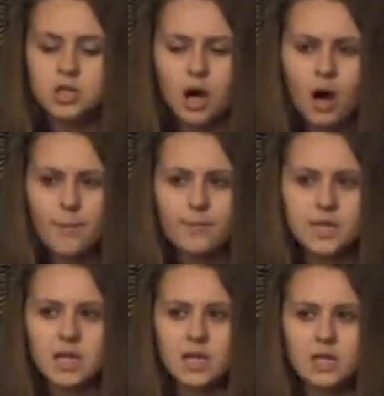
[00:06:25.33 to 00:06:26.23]
got
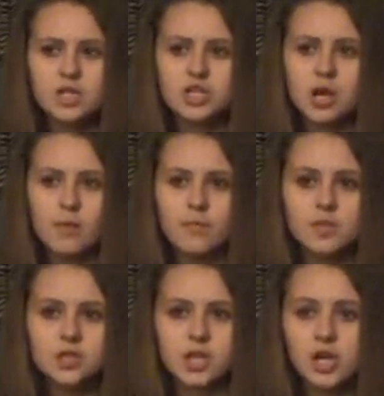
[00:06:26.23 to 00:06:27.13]
me, and then she
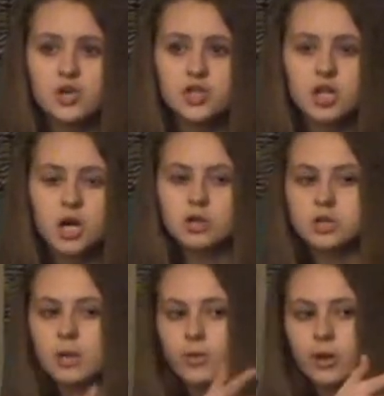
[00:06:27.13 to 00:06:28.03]
was like, who's your
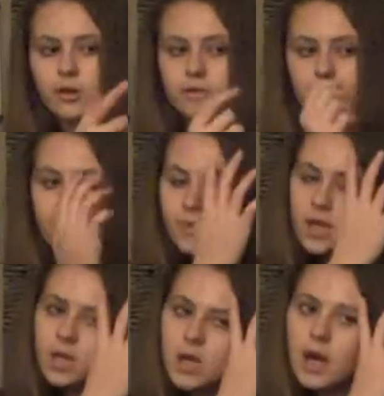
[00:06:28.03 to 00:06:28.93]
coach? And I pointed over there
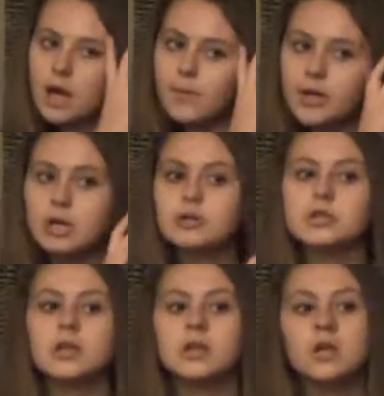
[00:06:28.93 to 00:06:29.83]
at my
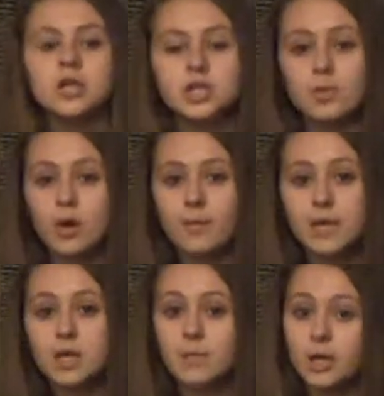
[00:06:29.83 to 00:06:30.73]
coach, and she brought
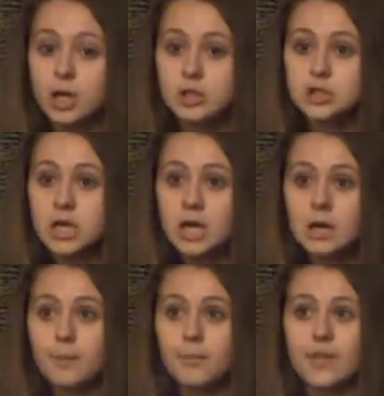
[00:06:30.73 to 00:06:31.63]
me and my coach,
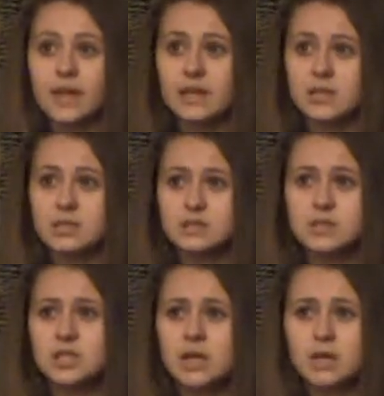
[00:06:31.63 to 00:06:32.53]
like,
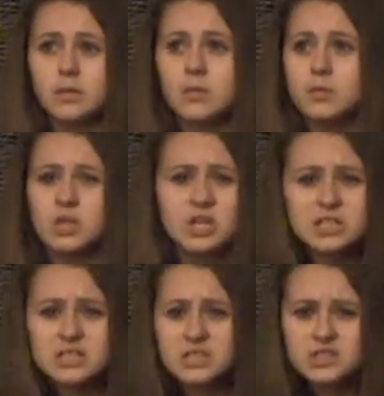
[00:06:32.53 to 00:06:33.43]
took
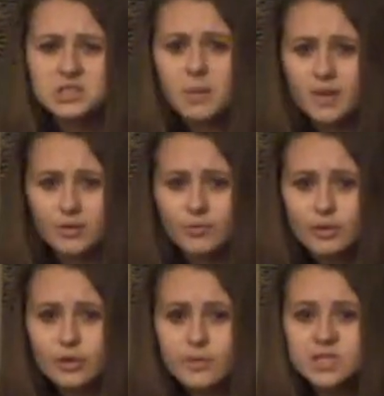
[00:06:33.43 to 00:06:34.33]
us into some other
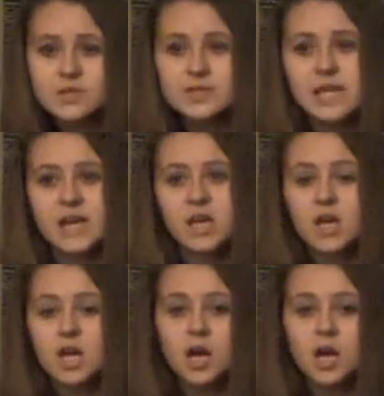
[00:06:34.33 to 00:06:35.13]
room, and she was like,